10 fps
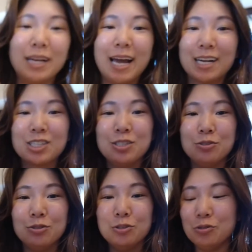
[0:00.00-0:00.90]
I actually do
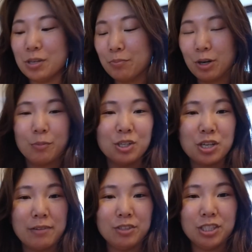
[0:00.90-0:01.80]
use it pretty much
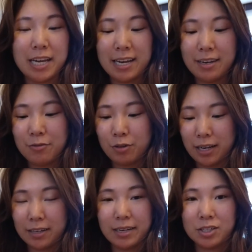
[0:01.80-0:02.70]
every day for like
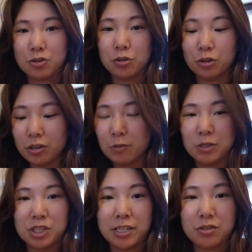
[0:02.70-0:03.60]
a natural look,
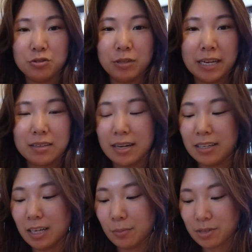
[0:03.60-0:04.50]
which I do like
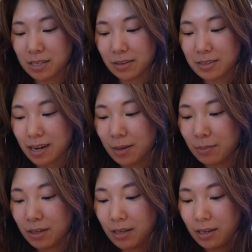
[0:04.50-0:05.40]
99% of the time.
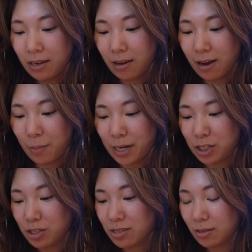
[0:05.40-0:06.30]
I
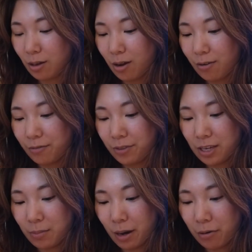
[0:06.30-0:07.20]
just love the
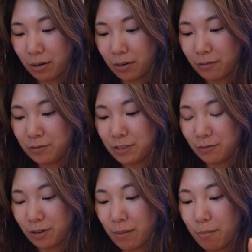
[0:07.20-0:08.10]
amount of
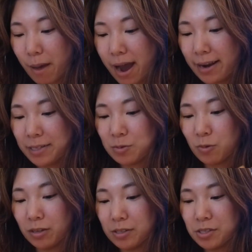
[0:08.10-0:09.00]
different matte as
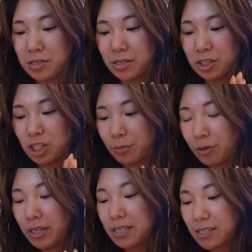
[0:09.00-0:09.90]
well as
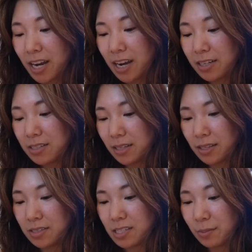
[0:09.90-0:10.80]
shimmery shades, and
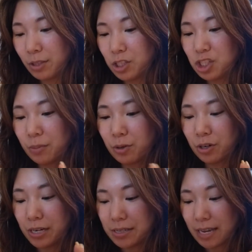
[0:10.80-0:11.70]
then some of the shimmer
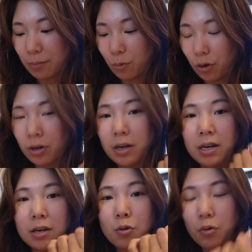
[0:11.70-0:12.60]
is like more
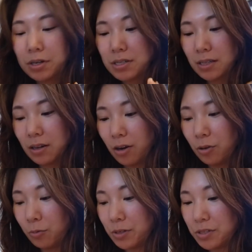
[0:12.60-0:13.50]
coarse and the other
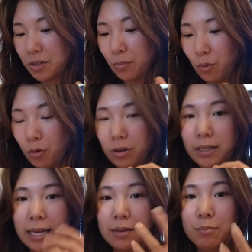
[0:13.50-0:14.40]
ones are more
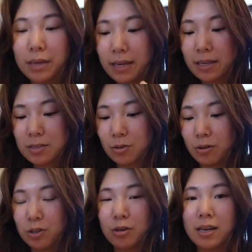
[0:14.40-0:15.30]
like big, so
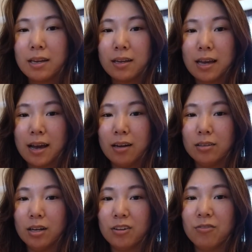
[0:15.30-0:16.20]
you can get a
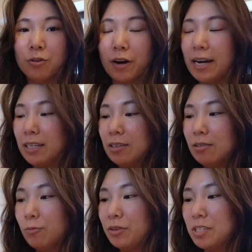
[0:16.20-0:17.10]
lot of variety
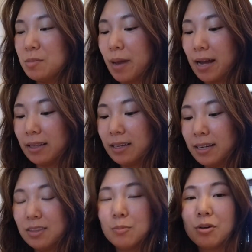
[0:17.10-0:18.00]
with this palette,
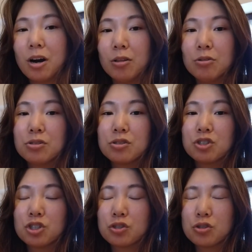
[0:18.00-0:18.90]
and the colors are
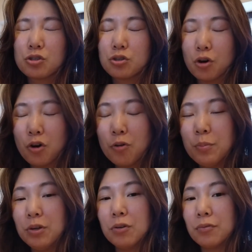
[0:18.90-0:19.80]
just so
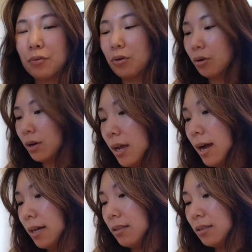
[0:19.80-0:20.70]
beautiful.
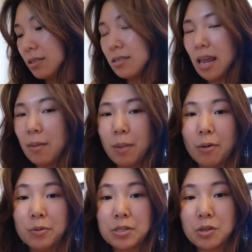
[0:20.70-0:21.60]
I think the staying
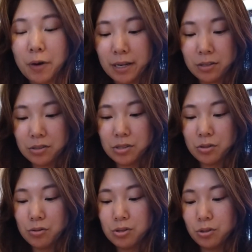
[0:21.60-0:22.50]
power is quite good
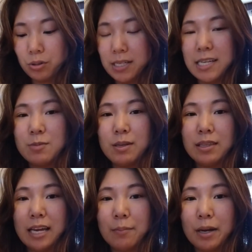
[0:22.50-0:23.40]
too, so this has been
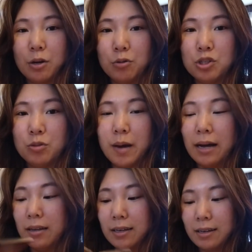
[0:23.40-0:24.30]
like my go-to
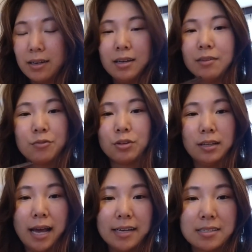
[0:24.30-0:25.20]
palette for the
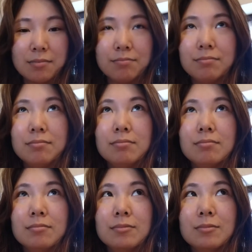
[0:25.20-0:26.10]
last,
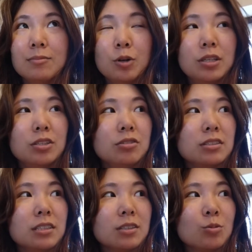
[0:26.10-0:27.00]
what year is
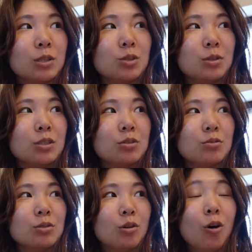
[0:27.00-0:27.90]
it, 2022,
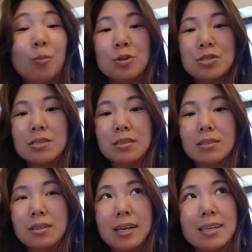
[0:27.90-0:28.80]
so almost,
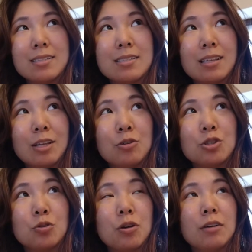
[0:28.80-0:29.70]
I guess, a little
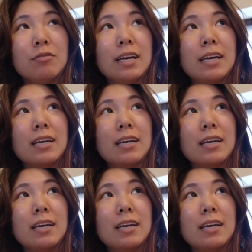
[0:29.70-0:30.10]
short of like